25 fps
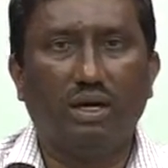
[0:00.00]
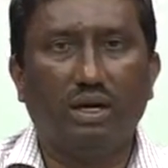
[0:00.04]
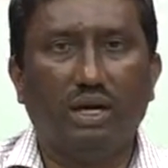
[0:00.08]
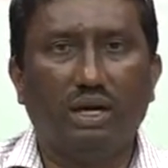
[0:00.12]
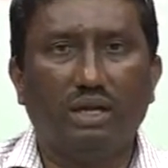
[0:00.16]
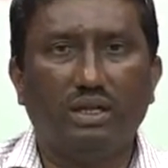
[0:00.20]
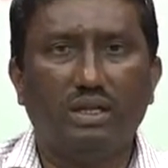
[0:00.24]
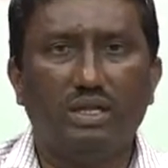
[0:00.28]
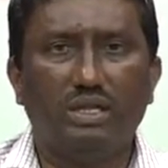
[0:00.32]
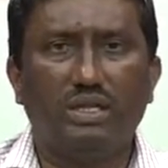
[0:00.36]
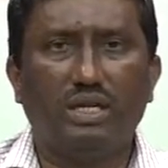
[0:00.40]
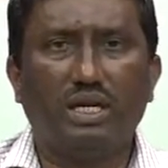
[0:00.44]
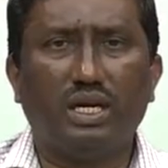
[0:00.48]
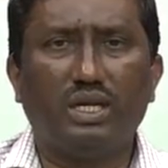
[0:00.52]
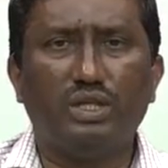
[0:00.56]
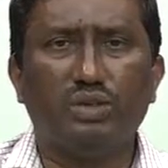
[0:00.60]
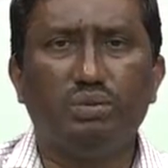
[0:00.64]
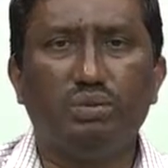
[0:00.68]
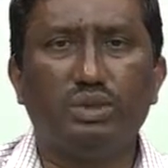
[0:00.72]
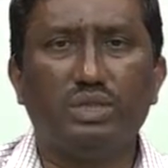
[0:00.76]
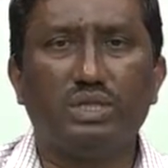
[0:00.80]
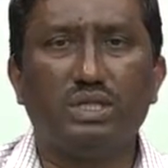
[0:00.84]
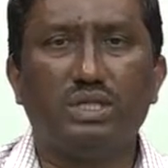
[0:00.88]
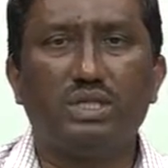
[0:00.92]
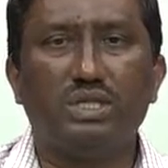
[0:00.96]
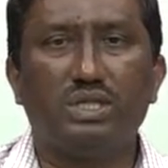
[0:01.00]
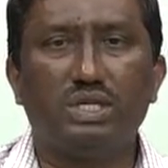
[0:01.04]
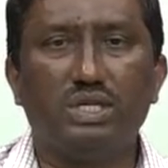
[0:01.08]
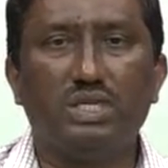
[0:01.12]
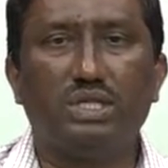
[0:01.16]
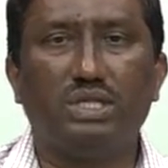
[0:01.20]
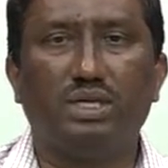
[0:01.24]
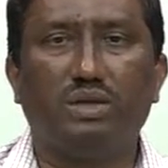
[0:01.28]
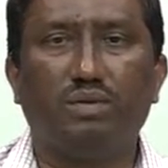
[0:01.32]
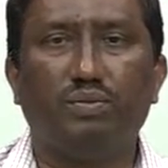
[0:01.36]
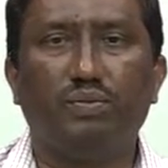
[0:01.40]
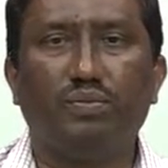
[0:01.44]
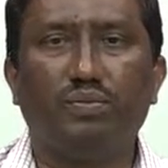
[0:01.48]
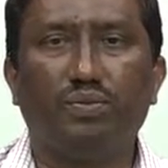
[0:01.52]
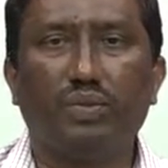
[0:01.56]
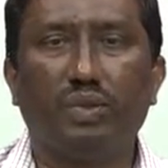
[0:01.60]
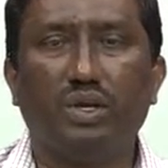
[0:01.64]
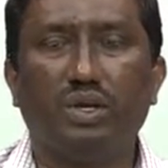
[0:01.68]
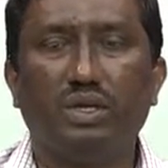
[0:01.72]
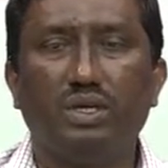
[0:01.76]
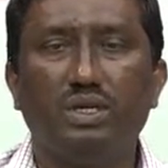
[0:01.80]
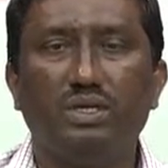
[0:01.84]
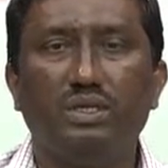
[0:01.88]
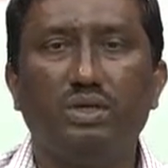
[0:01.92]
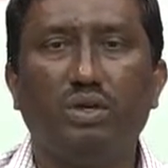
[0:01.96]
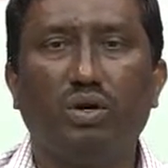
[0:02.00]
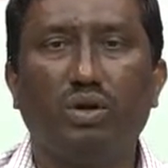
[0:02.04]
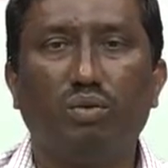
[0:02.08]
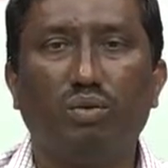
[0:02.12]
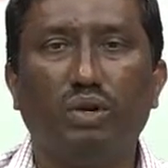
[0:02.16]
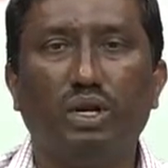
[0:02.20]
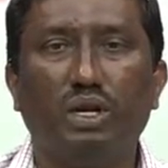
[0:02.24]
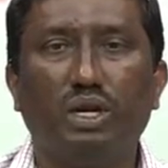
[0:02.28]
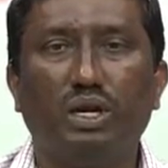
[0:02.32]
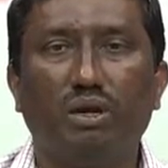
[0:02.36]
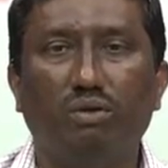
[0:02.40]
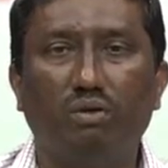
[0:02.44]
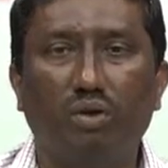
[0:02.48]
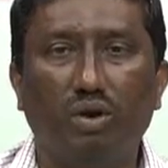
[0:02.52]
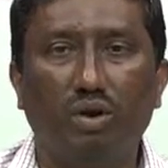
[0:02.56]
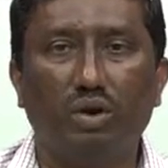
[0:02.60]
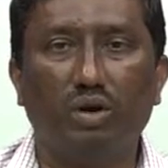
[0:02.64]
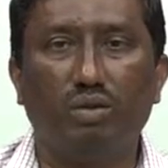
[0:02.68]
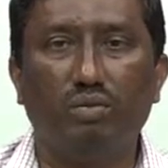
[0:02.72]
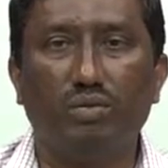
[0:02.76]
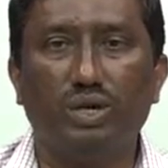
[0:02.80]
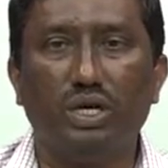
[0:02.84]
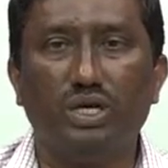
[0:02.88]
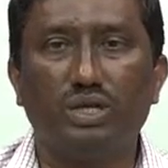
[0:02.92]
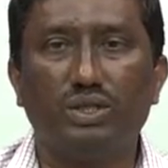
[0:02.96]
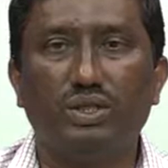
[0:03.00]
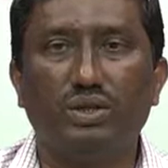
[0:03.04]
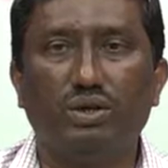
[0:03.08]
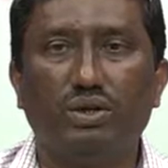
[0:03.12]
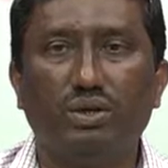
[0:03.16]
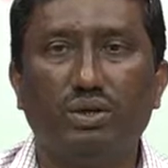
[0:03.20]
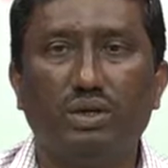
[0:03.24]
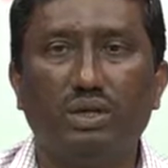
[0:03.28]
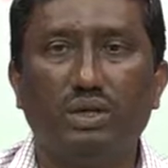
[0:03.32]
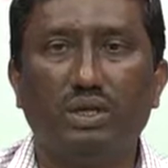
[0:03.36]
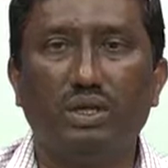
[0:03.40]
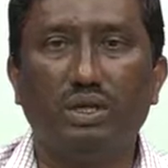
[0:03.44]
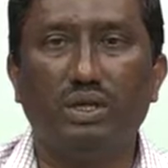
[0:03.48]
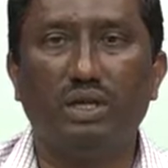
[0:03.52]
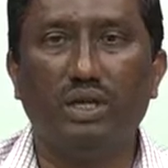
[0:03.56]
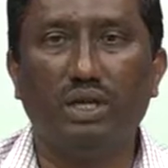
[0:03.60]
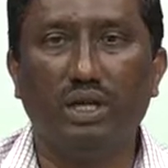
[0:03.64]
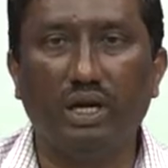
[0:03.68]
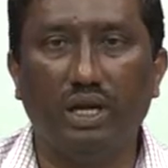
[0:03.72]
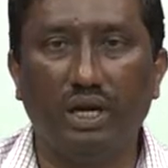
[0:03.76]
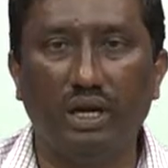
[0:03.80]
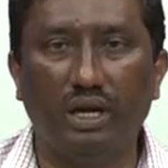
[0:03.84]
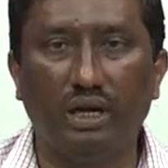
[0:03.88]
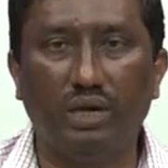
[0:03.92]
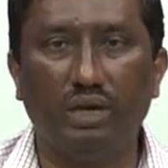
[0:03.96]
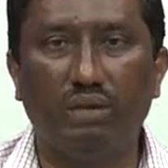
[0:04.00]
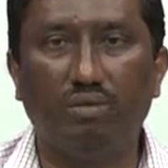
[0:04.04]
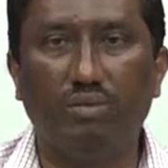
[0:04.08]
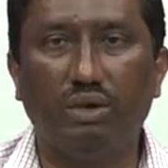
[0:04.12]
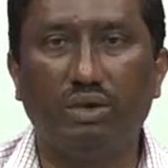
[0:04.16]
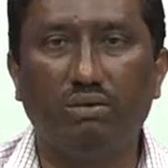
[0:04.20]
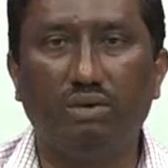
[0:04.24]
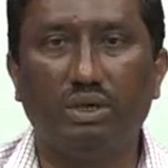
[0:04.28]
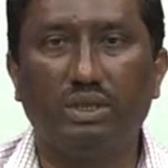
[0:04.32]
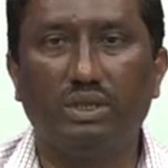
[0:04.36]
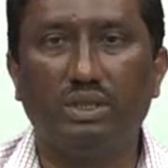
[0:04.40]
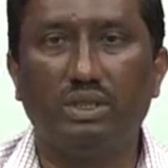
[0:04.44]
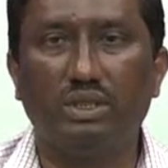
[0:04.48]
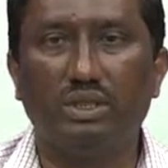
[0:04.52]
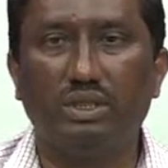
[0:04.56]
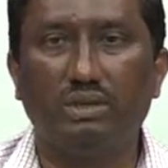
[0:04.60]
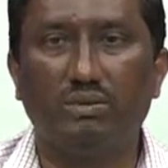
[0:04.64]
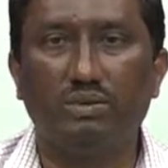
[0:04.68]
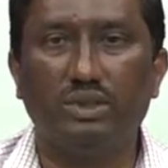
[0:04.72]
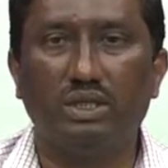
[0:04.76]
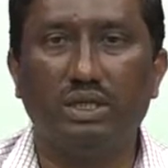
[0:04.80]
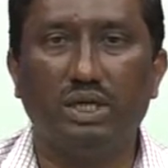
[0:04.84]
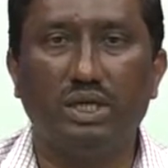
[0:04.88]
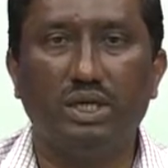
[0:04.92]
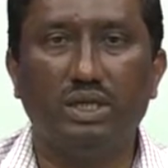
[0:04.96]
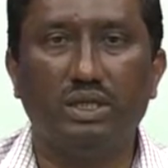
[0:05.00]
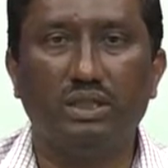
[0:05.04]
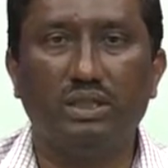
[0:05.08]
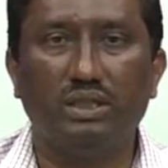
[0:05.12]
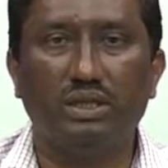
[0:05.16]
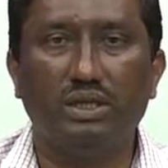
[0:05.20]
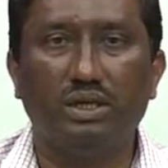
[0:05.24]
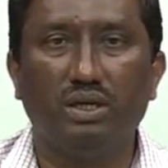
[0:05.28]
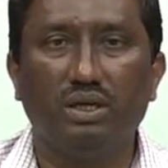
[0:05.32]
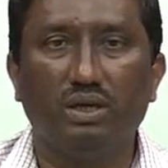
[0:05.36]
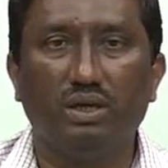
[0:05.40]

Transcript: and this transmission system is normally evolved based on the detailed power system studies